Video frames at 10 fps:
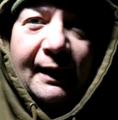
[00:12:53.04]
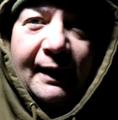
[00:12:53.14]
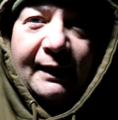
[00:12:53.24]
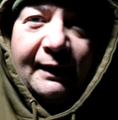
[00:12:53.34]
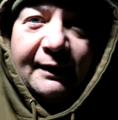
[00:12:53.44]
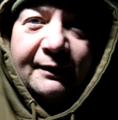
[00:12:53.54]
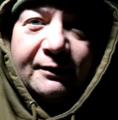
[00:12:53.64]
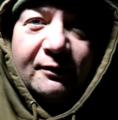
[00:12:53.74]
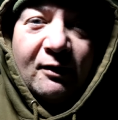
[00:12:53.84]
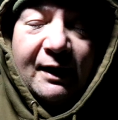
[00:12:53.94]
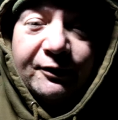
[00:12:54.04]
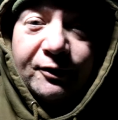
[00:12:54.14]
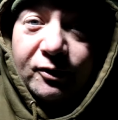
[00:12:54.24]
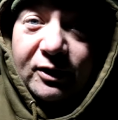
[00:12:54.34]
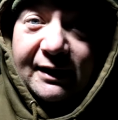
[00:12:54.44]
And I had
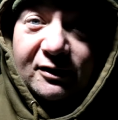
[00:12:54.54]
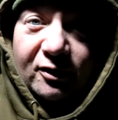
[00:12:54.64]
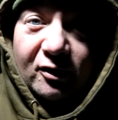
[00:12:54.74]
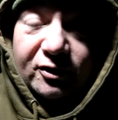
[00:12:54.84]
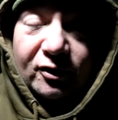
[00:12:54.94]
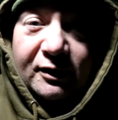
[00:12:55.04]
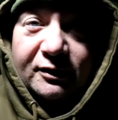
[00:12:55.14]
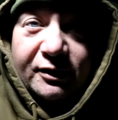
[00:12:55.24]
2 takes last night.